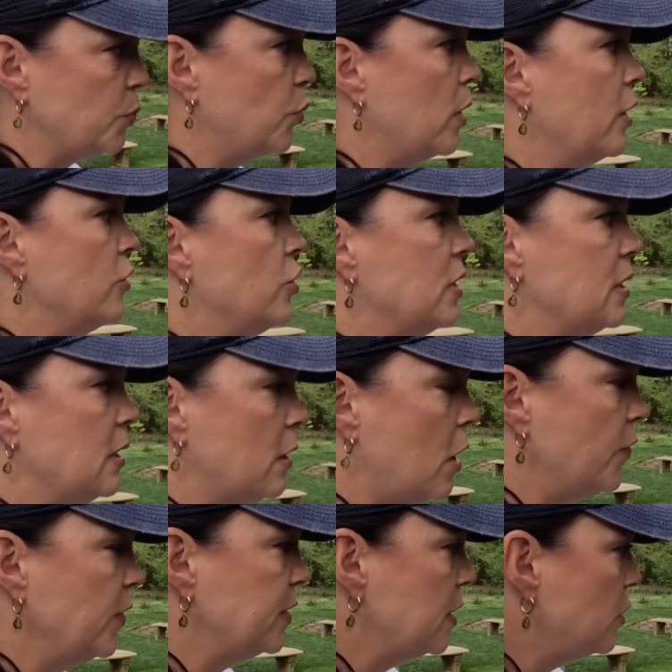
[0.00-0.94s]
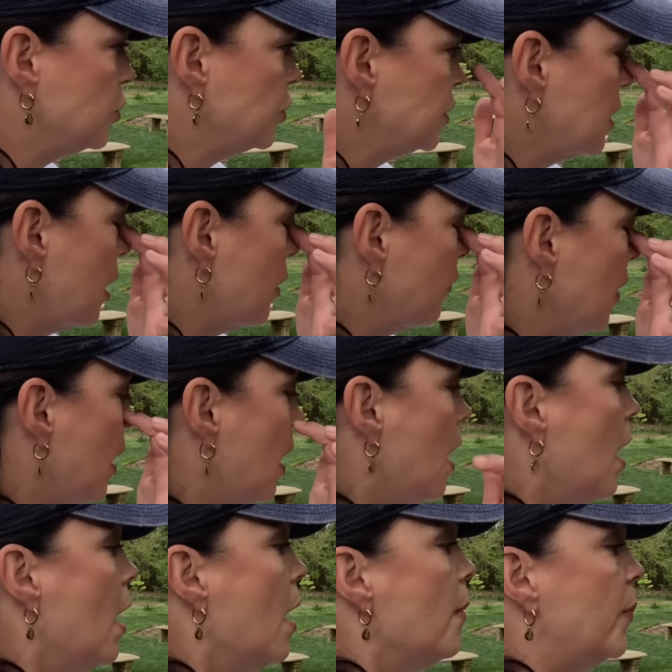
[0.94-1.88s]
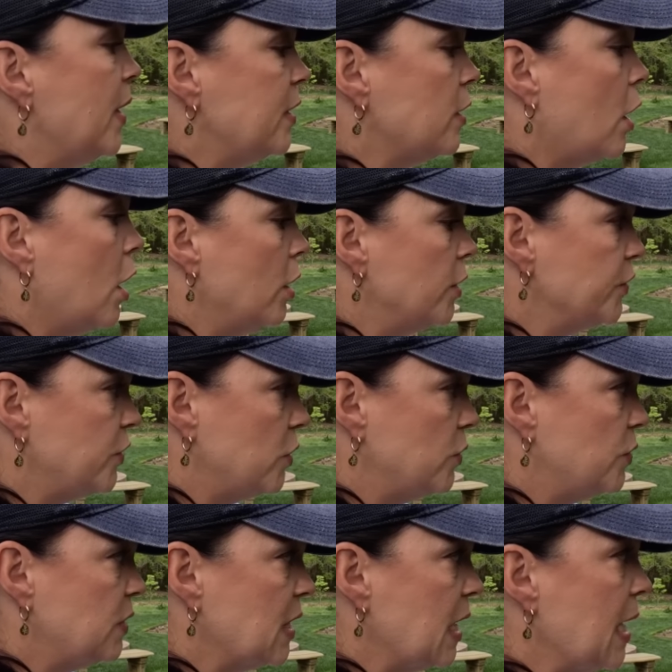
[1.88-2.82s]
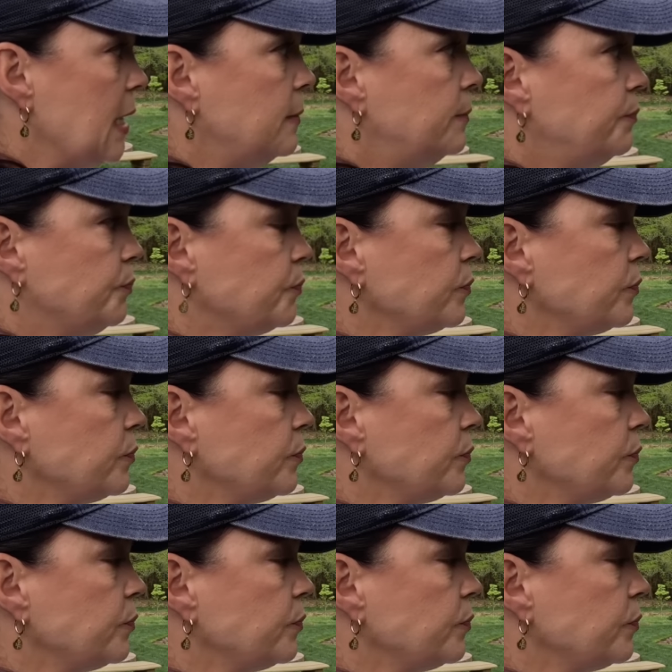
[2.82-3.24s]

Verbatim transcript: project and all this other stuff. But to also say